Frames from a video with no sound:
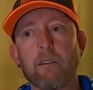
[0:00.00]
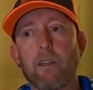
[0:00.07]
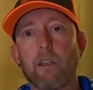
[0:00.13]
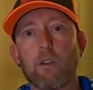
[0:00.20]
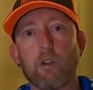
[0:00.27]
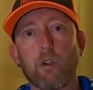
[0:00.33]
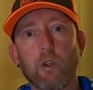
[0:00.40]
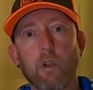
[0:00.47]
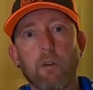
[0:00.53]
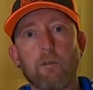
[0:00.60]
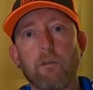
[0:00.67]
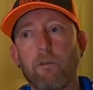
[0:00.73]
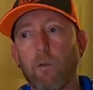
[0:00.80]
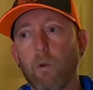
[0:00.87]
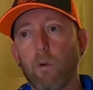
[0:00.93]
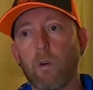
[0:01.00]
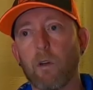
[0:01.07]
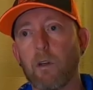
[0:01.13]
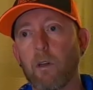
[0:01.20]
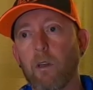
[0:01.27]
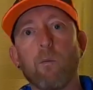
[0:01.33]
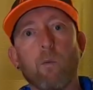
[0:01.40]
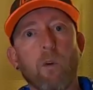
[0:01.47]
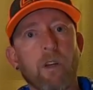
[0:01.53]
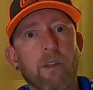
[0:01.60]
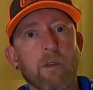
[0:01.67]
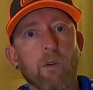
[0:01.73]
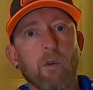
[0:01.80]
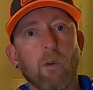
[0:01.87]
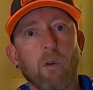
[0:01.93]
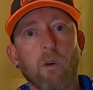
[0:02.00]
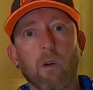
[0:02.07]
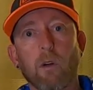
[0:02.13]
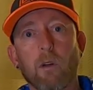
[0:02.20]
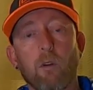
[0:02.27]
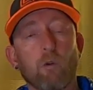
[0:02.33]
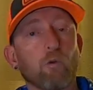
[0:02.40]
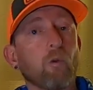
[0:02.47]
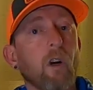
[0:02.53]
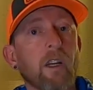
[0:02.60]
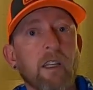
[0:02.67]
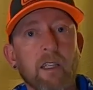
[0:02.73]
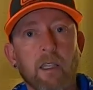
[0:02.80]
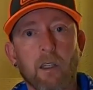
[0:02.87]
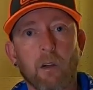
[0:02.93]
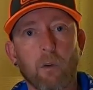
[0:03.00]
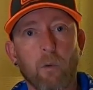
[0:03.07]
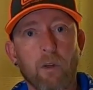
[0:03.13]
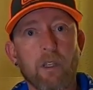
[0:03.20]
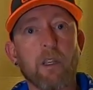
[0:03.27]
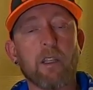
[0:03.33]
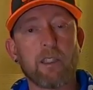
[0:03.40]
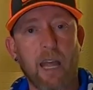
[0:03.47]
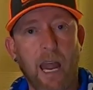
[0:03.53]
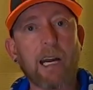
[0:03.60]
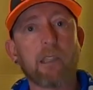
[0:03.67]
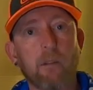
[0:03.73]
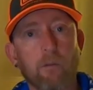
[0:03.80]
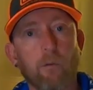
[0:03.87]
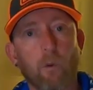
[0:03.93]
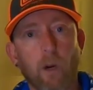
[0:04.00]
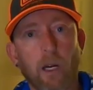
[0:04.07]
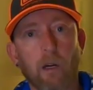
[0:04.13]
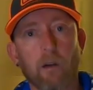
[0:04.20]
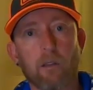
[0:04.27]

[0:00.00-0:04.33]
that's good for when you're running or when it's active wear.